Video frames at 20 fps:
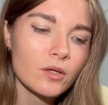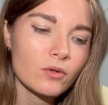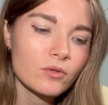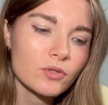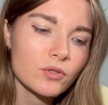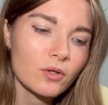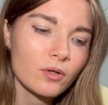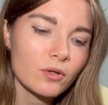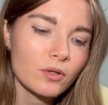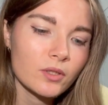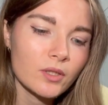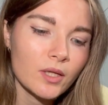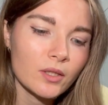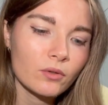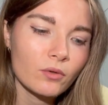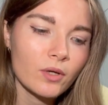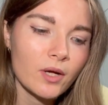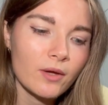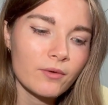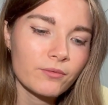also that
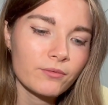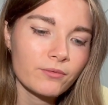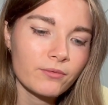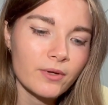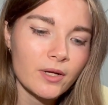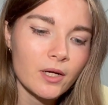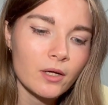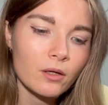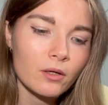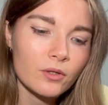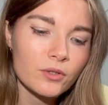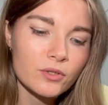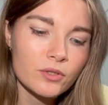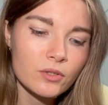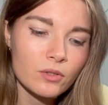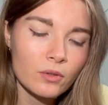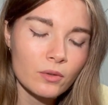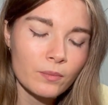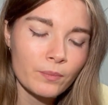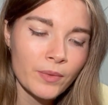could have fell
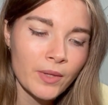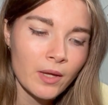also.